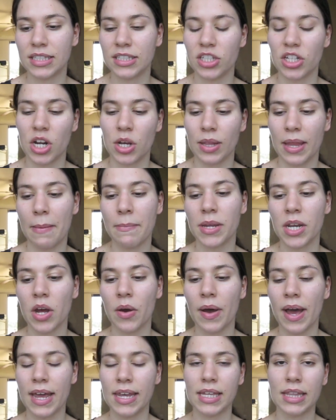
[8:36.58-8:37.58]

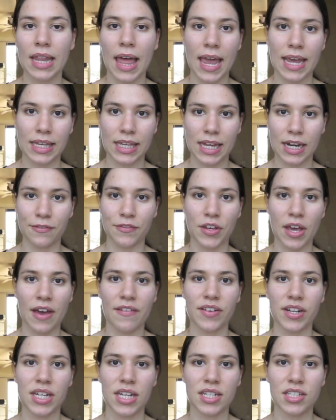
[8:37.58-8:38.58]
know how you like it. If you
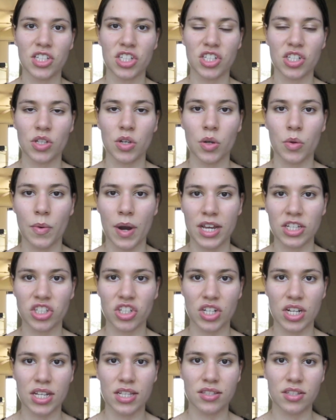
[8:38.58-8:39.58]
have any additional
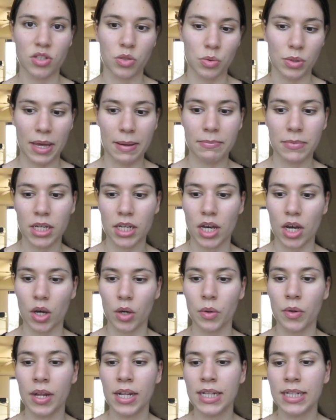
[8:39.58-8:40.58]
questions, do let me
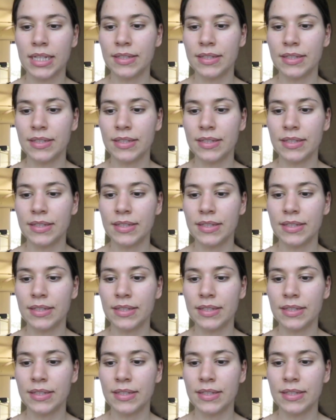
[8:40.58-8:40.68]
know